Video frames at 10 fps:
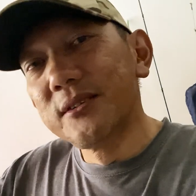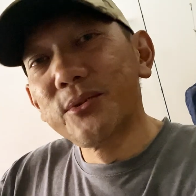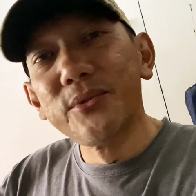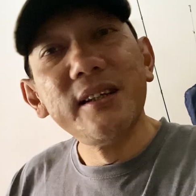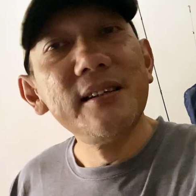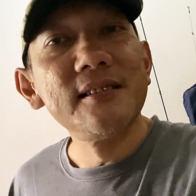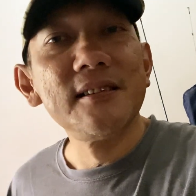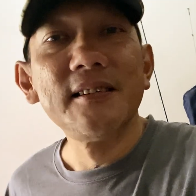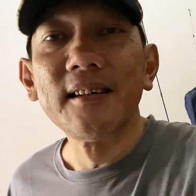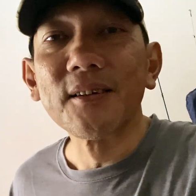to
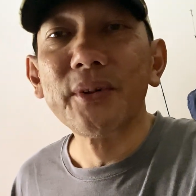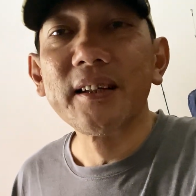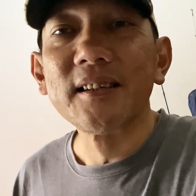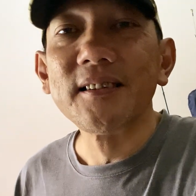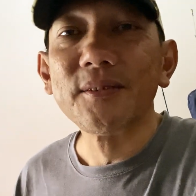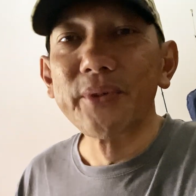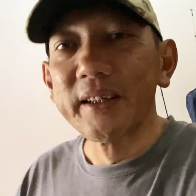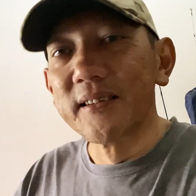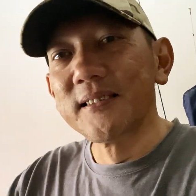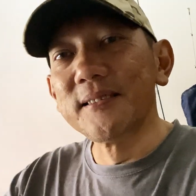easily and quickly
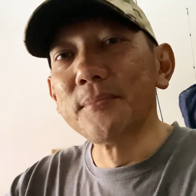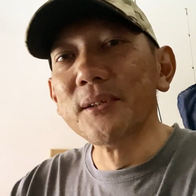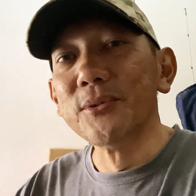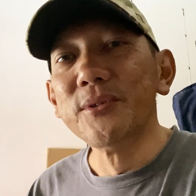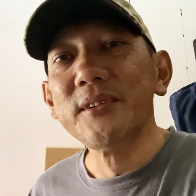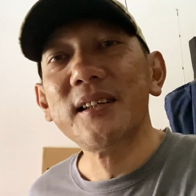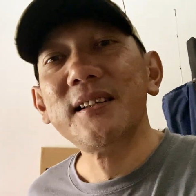rig a balloon